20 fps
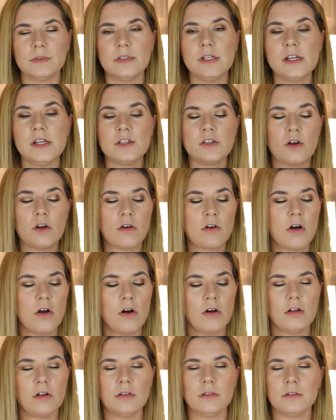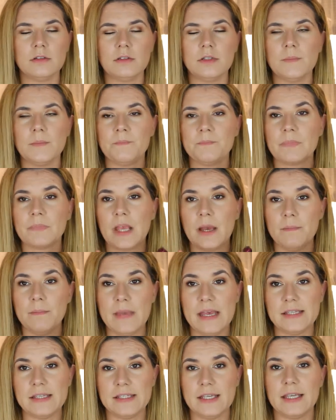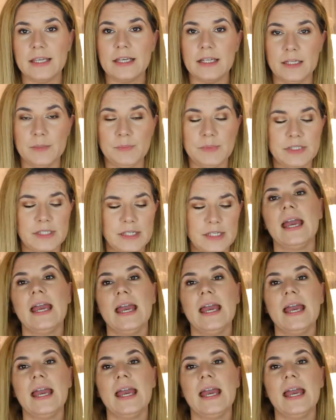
These are called Amazing Lipstick,